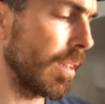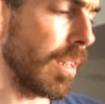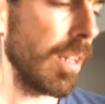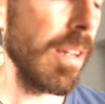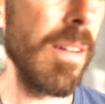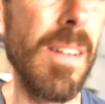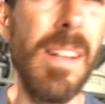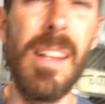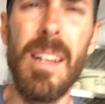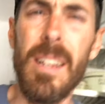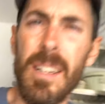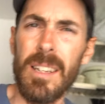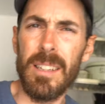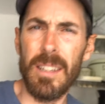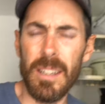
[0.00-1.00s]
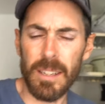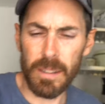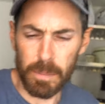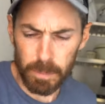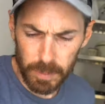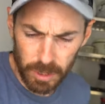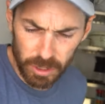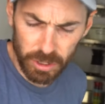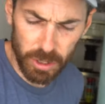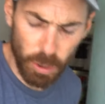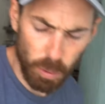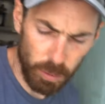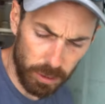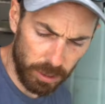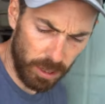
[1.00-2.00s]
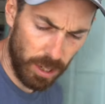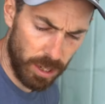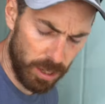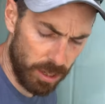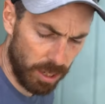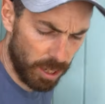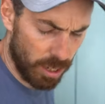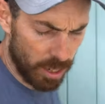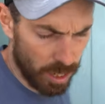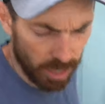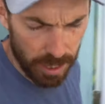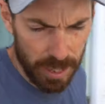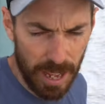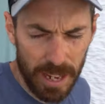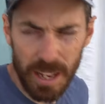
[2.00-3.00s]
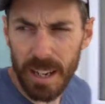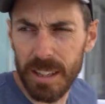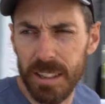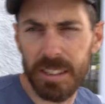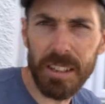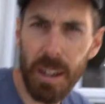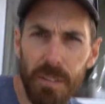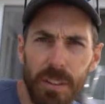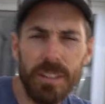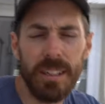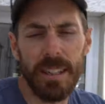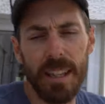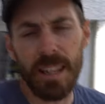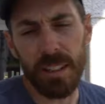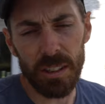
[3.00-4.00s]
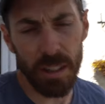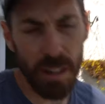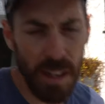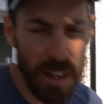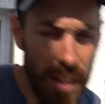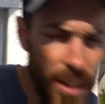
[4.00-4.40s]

the the, the salt and uh, that kind of stuff that's in there. So